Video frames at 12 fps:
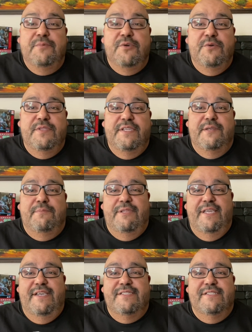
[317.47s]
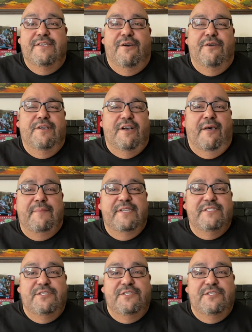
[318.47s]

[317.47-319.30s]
Googling a place called Comics,